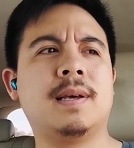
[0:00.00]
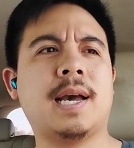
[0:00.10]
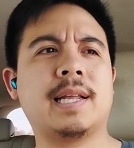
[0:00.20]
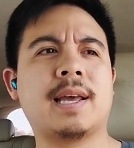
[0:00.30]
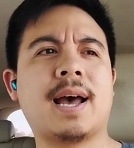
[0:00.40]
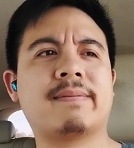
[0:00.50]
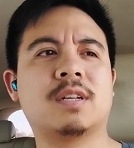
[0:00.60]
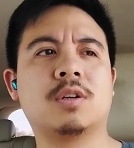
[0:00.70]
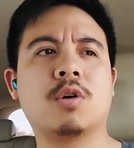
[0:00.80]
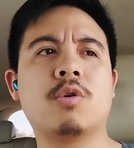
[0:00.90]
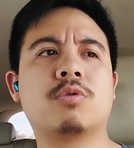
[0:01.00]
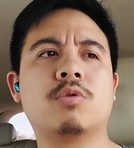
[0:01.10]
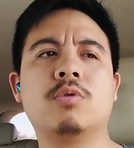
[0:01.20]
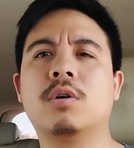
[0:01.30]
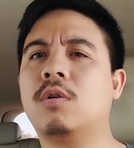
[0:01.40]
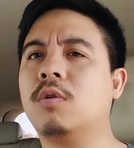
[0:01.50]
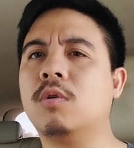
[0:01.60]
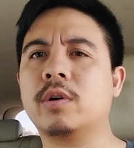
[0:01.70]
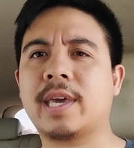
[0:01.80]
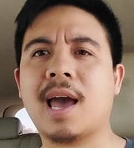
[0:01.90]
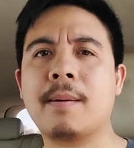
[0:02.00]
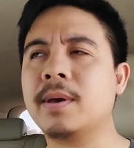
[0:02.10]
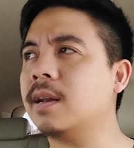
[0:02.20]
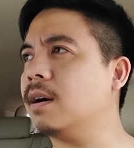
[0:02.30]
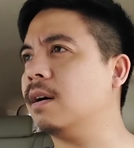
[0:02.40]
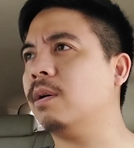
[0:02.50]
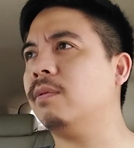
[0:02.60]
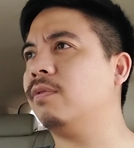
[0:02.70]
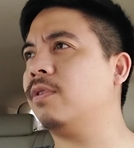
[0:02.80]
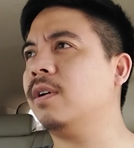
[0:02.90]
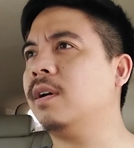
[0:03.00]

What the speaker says: and you have to go through the whole gamut of